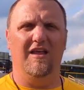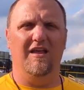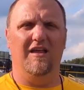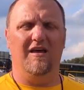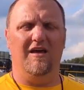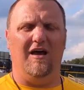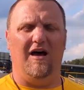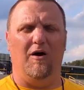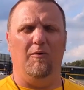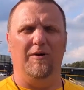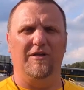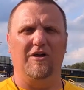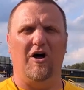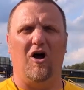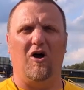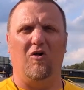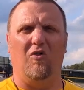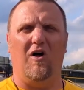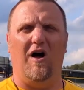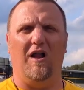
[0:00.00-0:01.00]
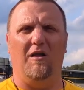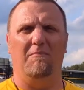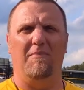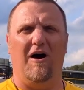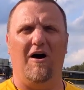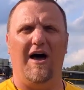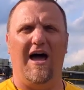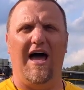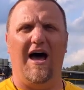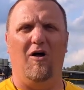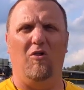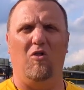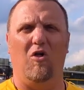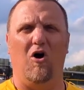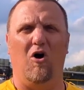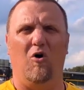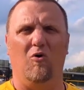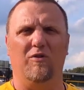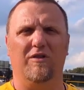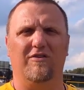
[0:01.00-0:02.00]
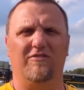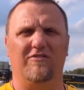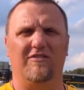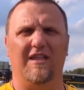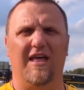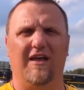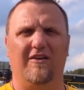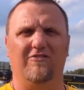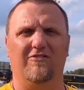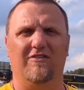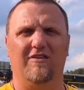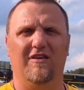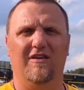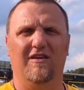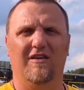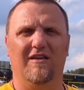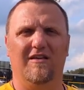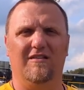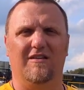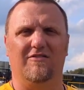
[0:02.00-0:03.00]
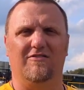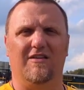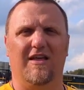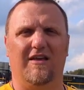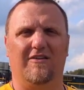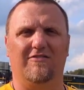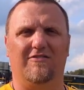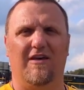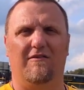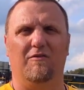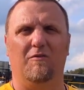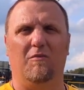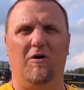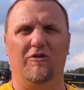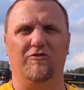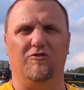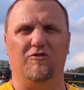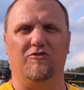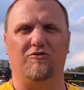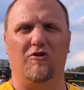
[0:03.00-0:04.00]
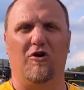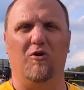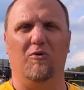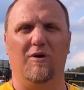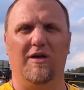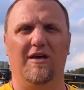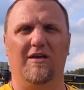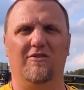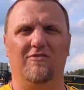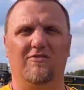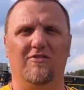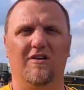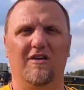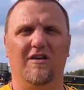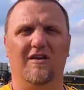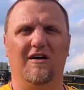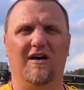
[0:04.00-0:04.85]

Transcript: Mm-hmm. We talk a lot about how long this next 7 months or so is.